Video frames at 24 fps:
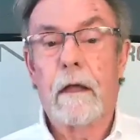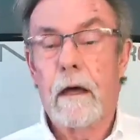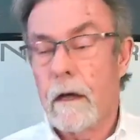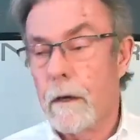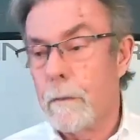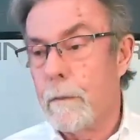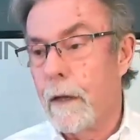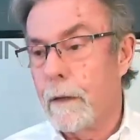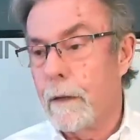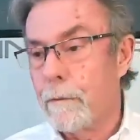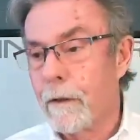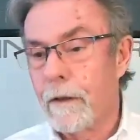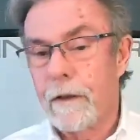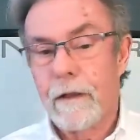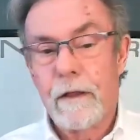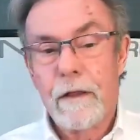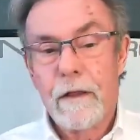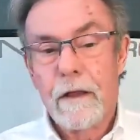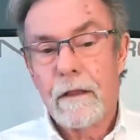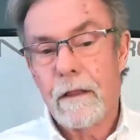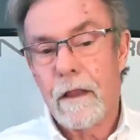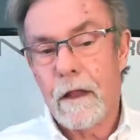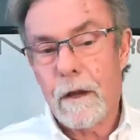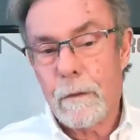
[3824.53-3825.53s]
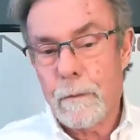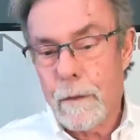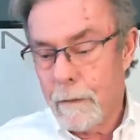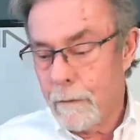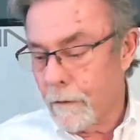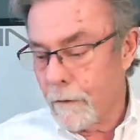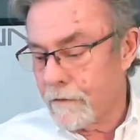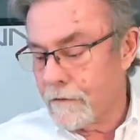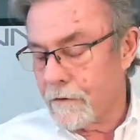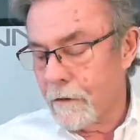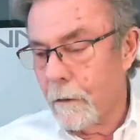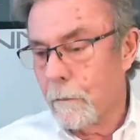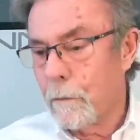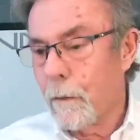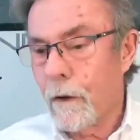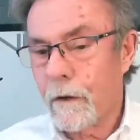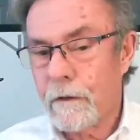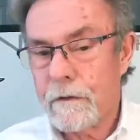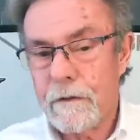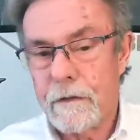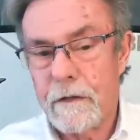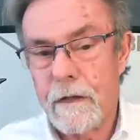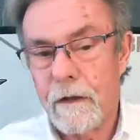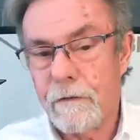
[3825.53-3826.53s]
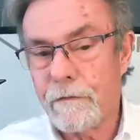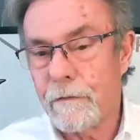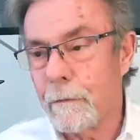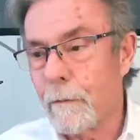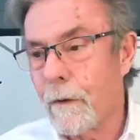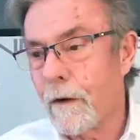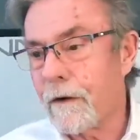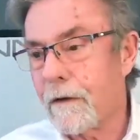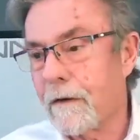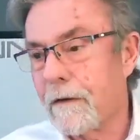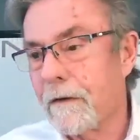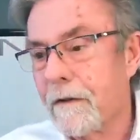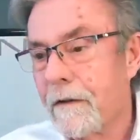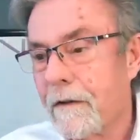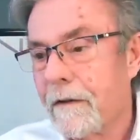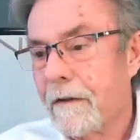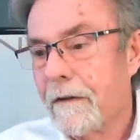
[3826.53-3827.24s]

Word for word: lot of people, a lot of people sell parts in the aftermarket.